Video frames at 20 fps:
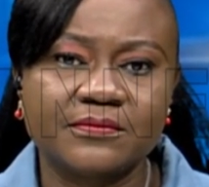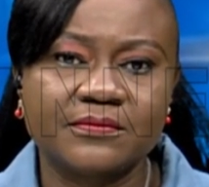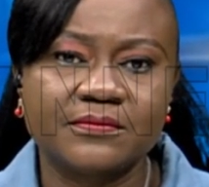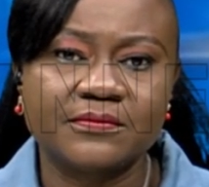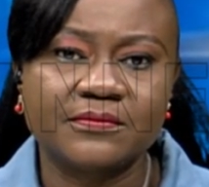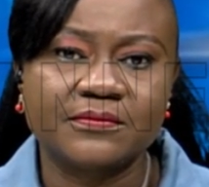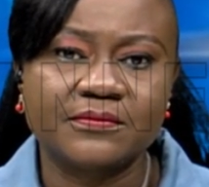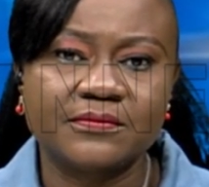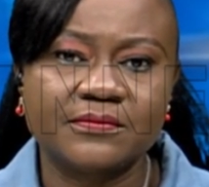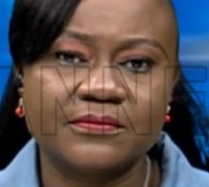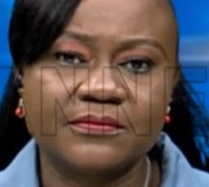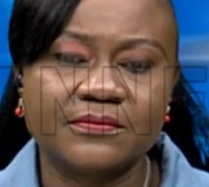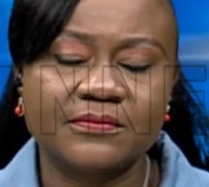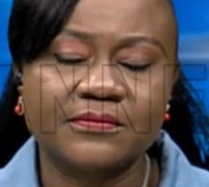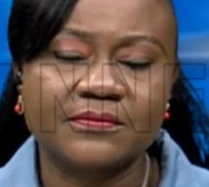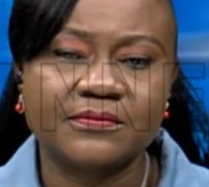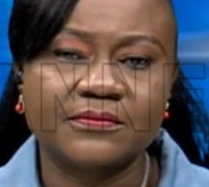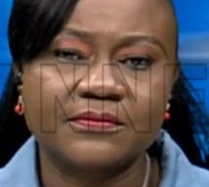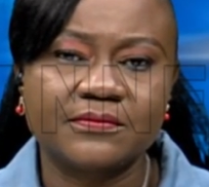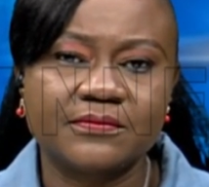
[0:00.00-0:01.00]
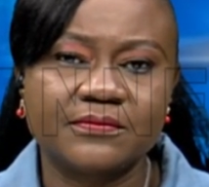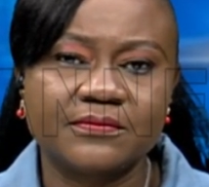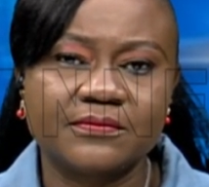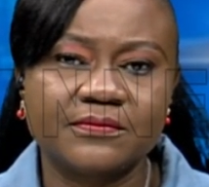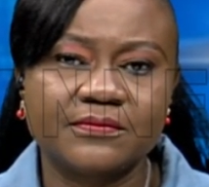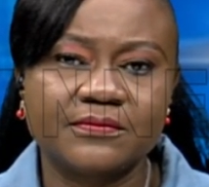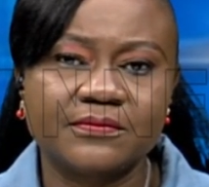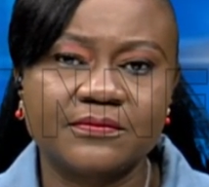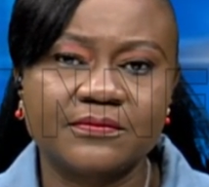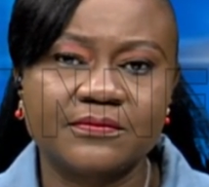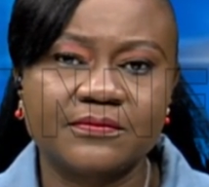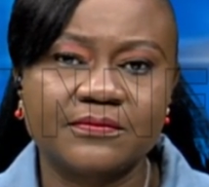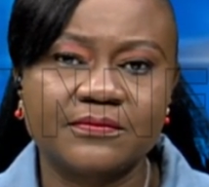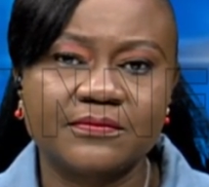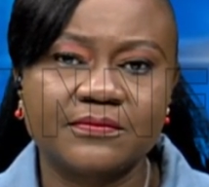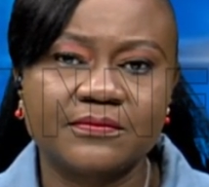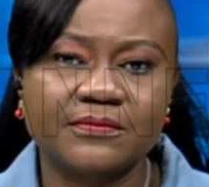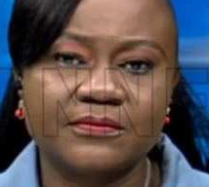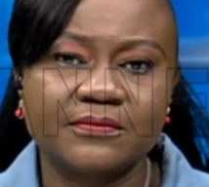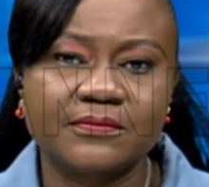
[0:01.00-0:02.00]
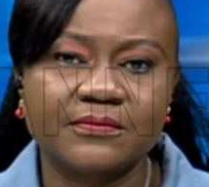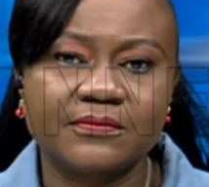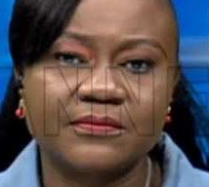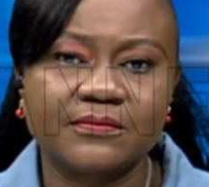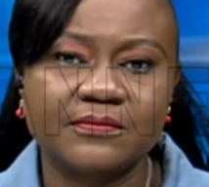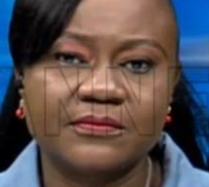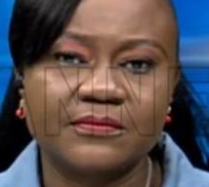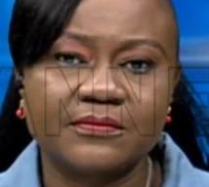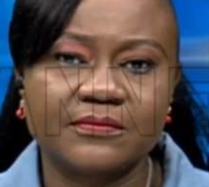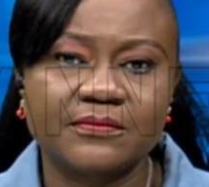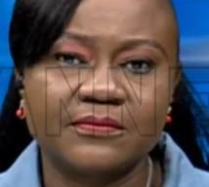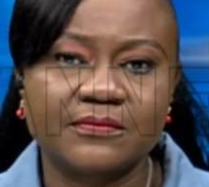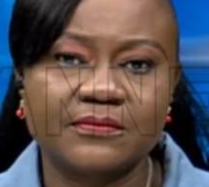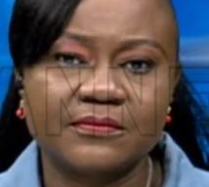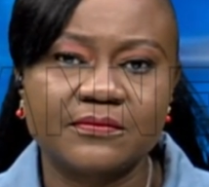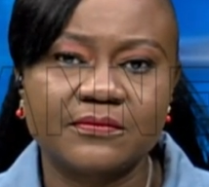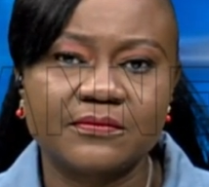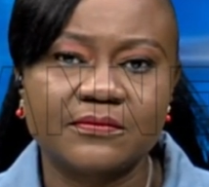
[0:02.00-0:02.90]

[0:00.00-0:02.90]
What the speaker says: This person isn't speaking.